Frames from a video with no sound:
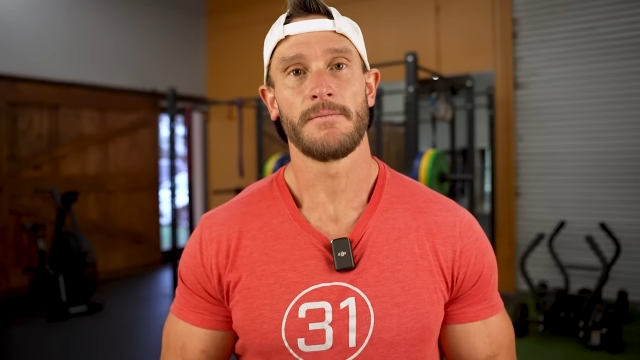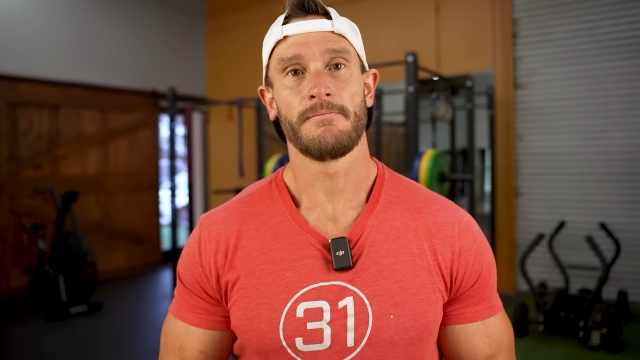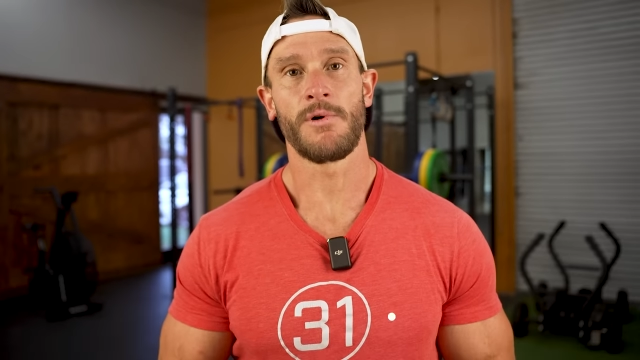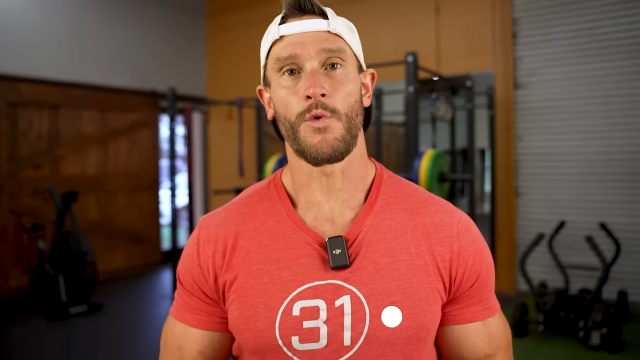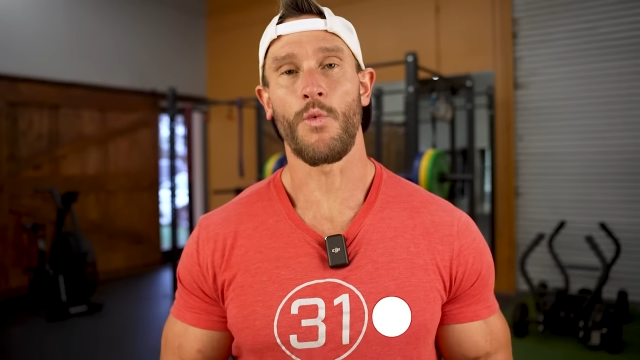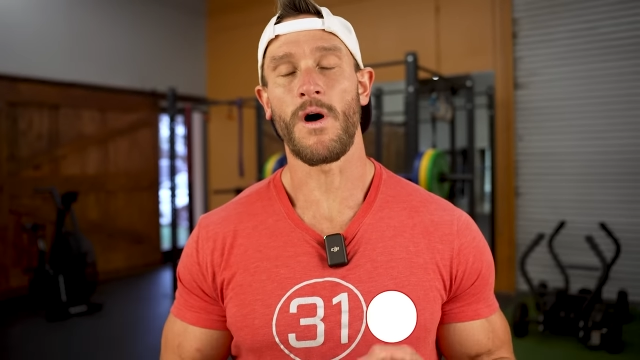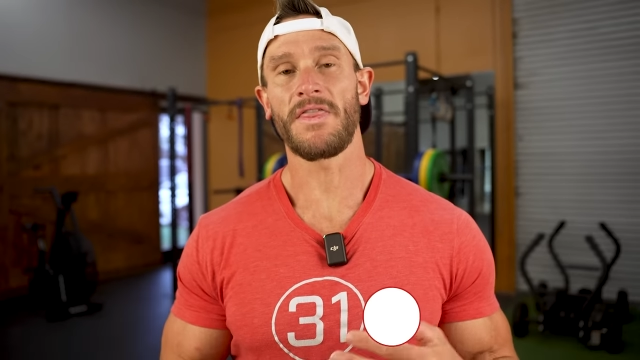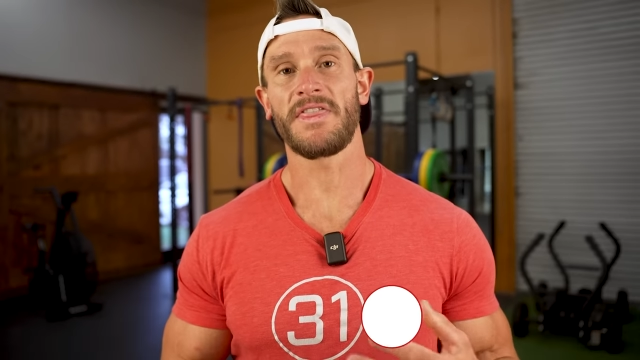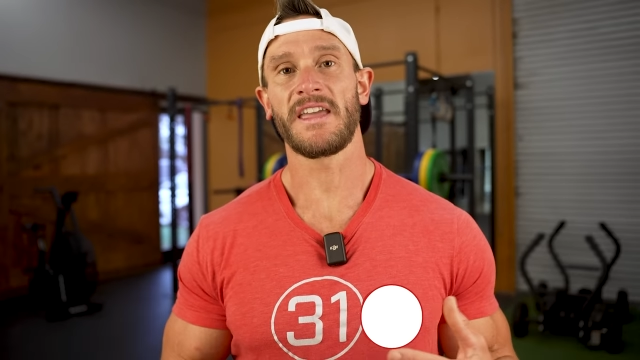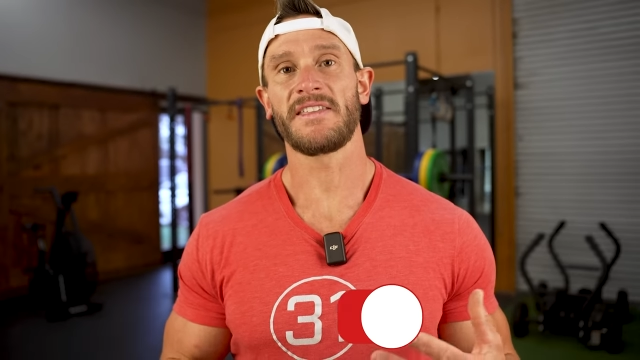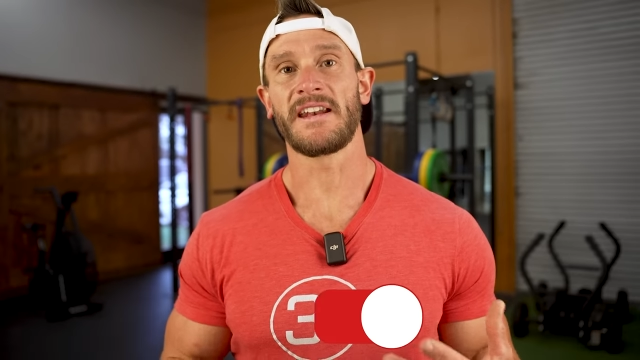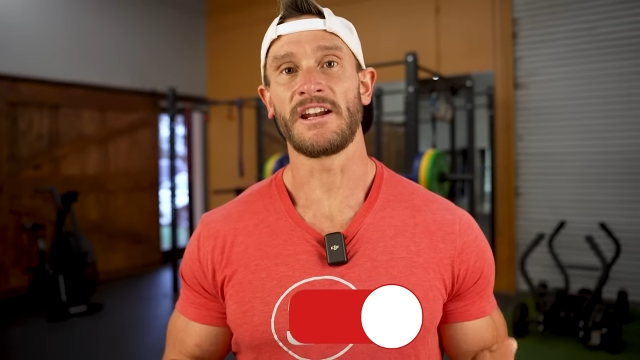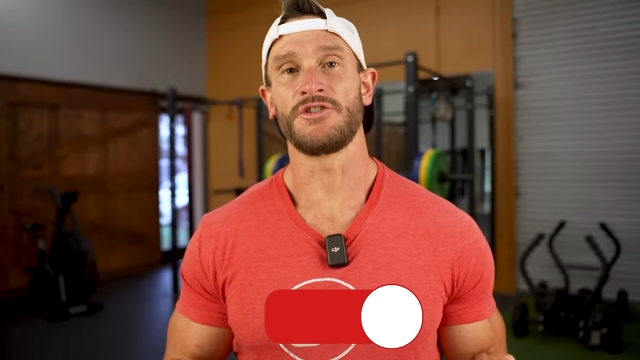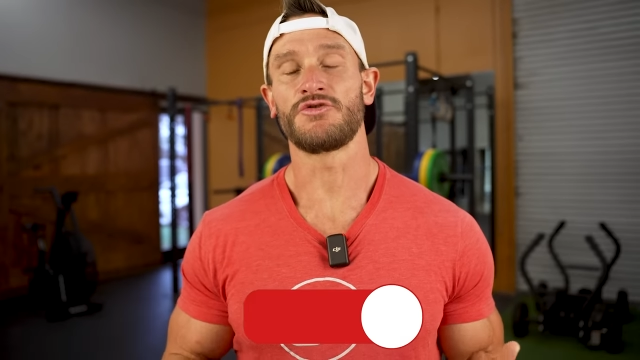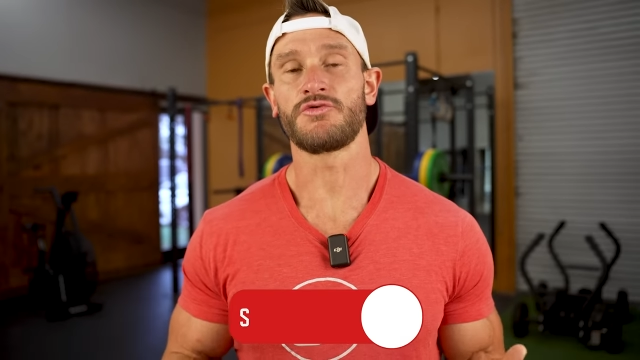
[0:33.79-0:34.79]
But one thing
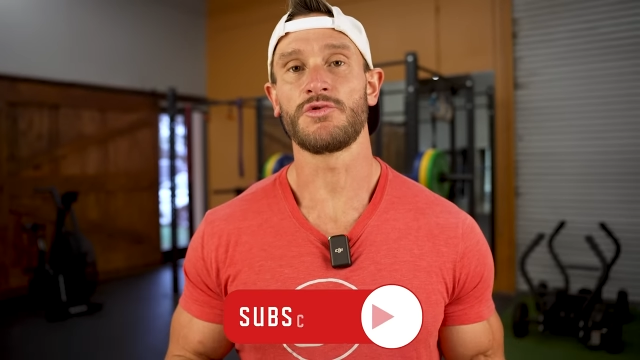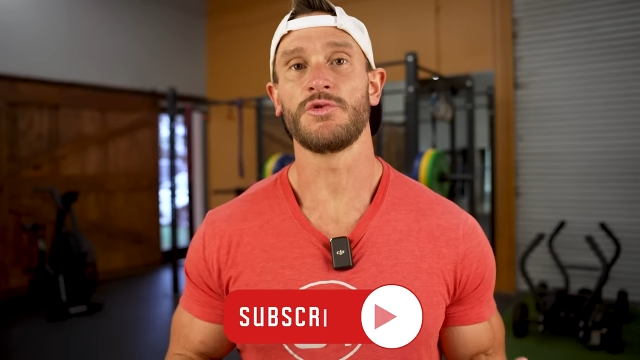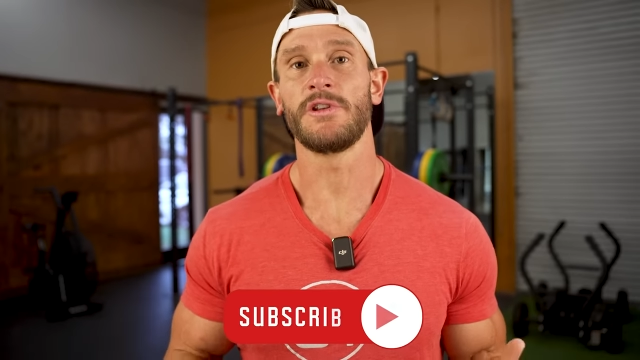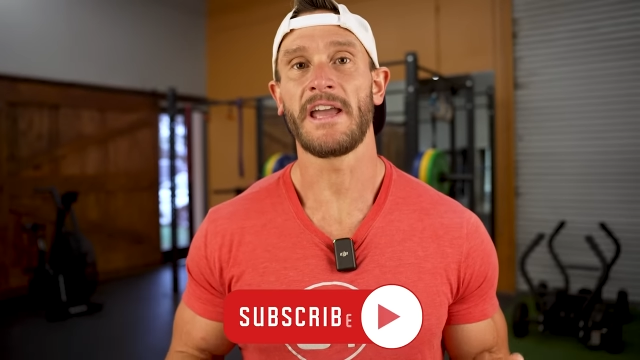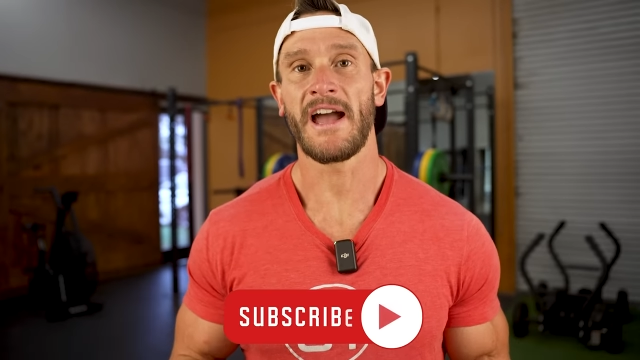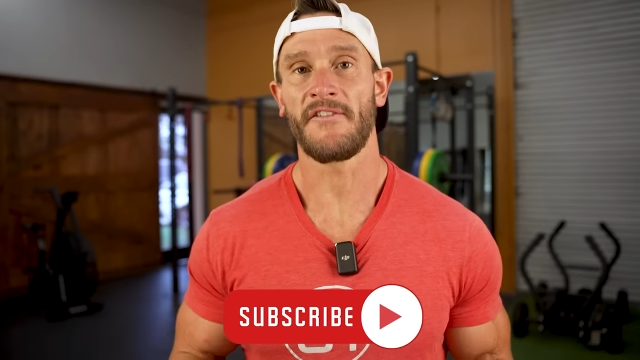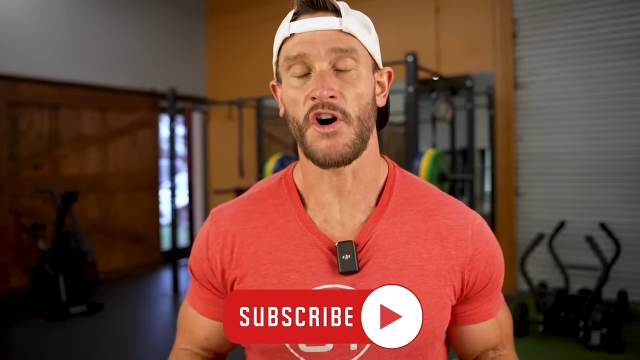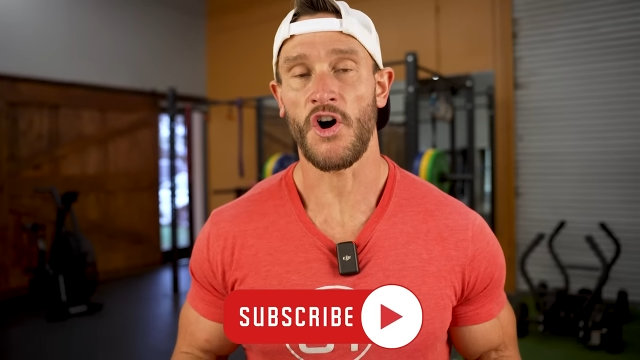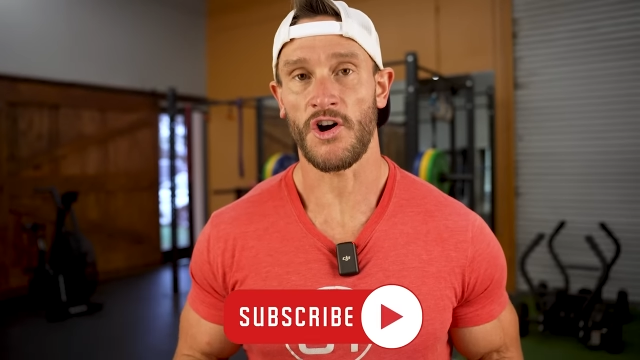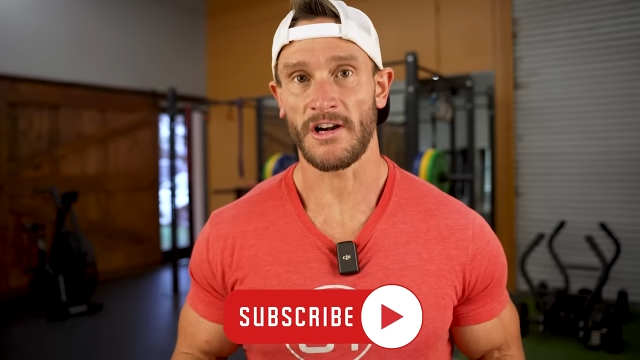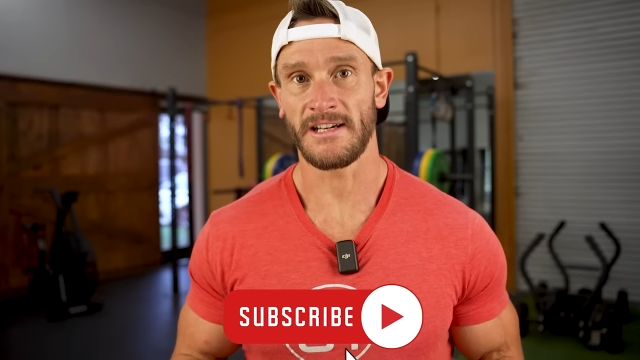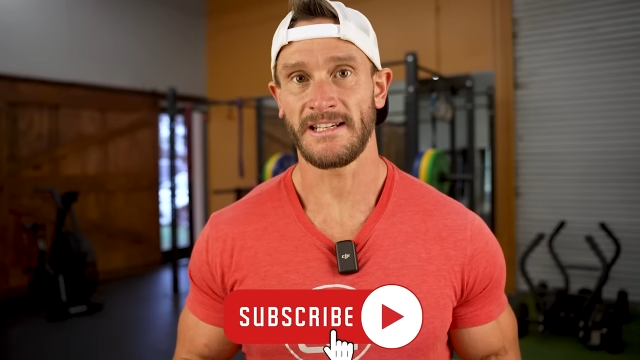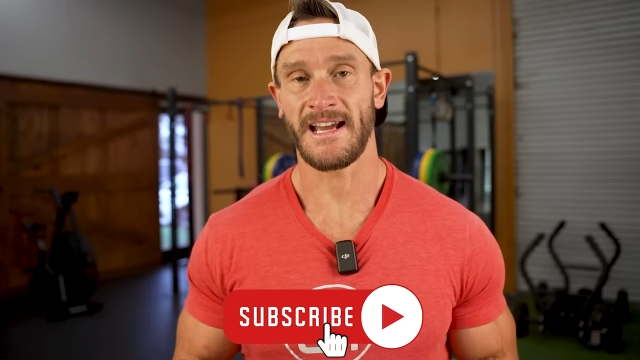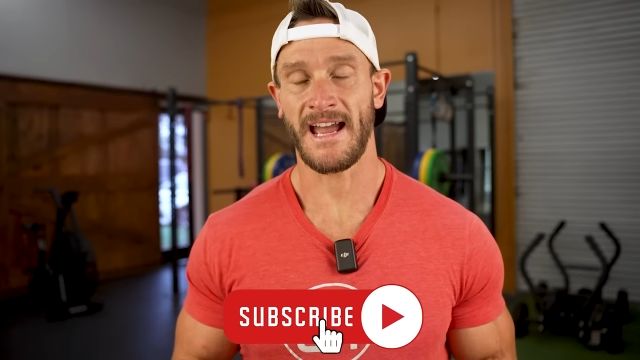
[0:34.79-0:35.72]
that I truly have a hard